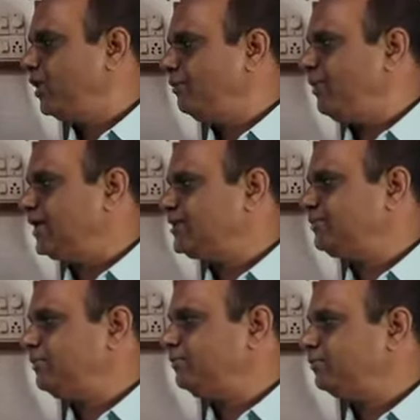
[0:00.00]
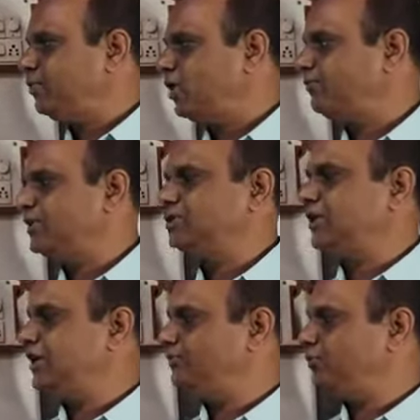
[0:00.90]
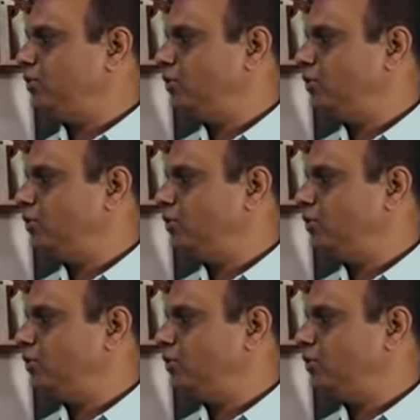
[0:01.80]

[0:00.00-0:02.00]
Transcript: Maximum for function f